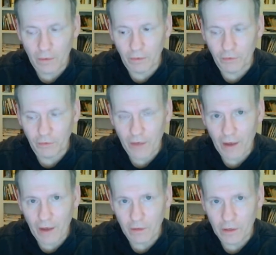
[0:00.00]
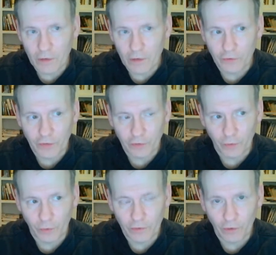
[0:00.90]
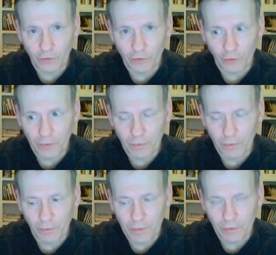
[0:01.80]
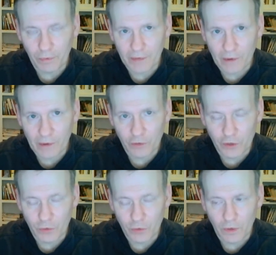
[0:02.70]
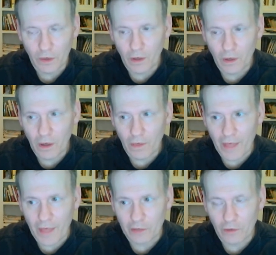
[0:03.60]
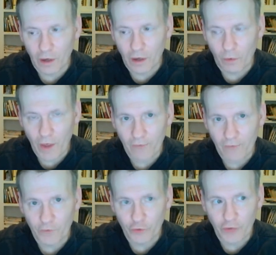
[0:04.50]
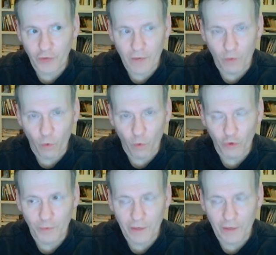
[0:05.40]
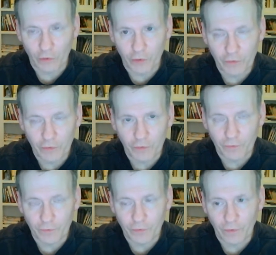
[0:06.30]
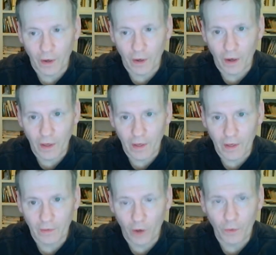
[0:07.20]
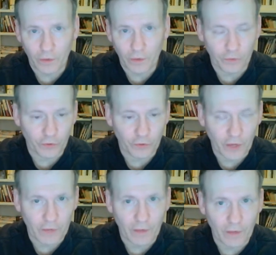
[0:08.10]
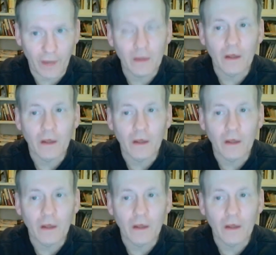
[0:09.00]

But the reality is is that so when those, those people when people are telling you that uh, after you're saved your works make no difference in knowing if you're saved or not,